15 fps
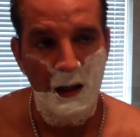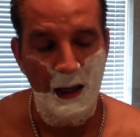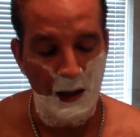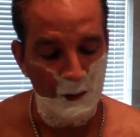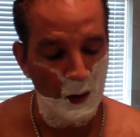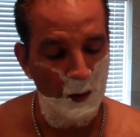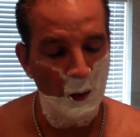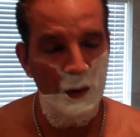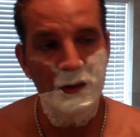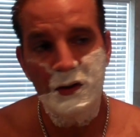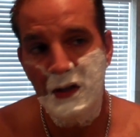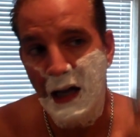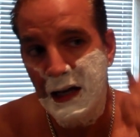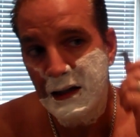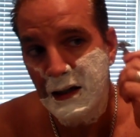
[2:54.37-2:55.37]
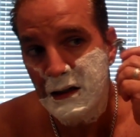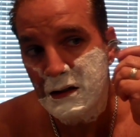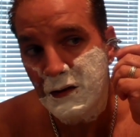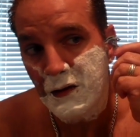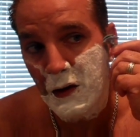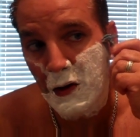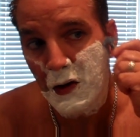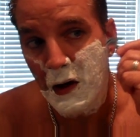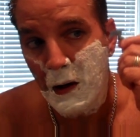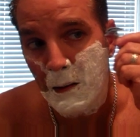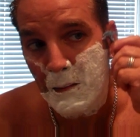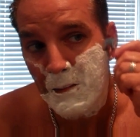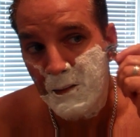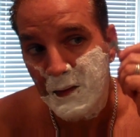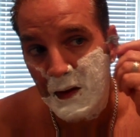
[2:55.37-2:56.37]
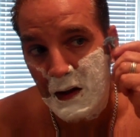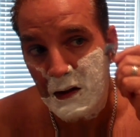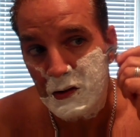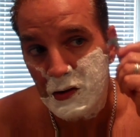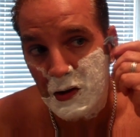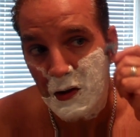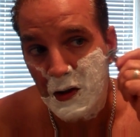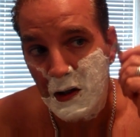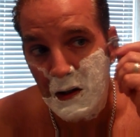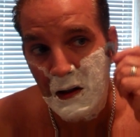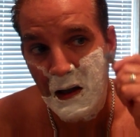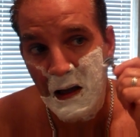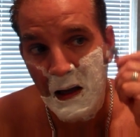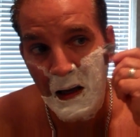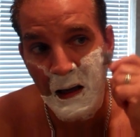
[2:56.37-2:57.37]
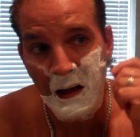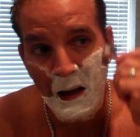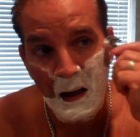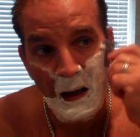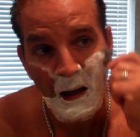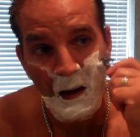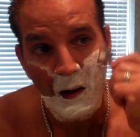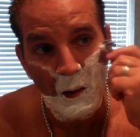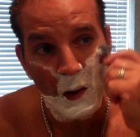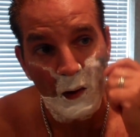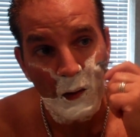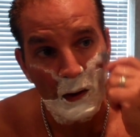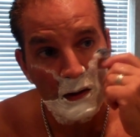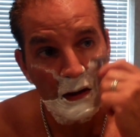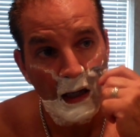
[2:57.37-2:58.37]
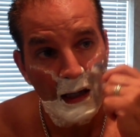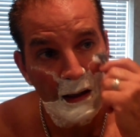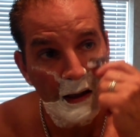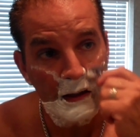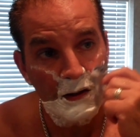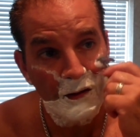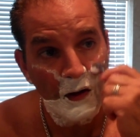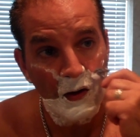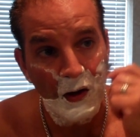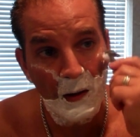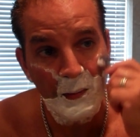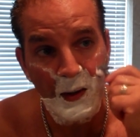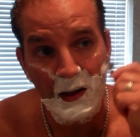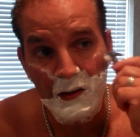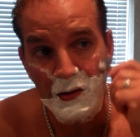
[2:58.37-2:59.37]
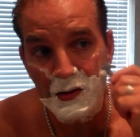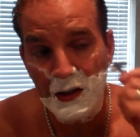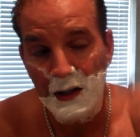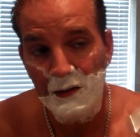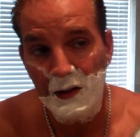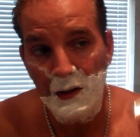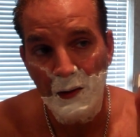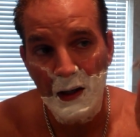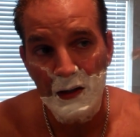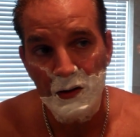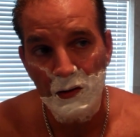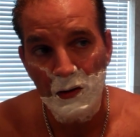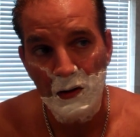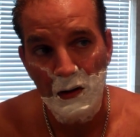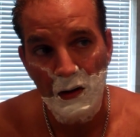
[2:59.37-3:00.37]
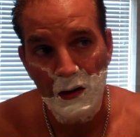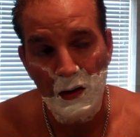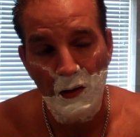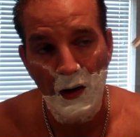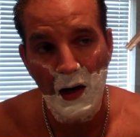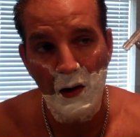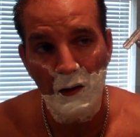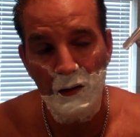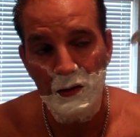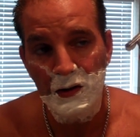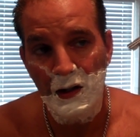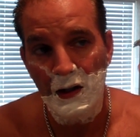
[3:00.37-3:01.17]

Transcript: And when one side gets filled up, I'll show you, when one side gets filled up on your safety razor, you head over to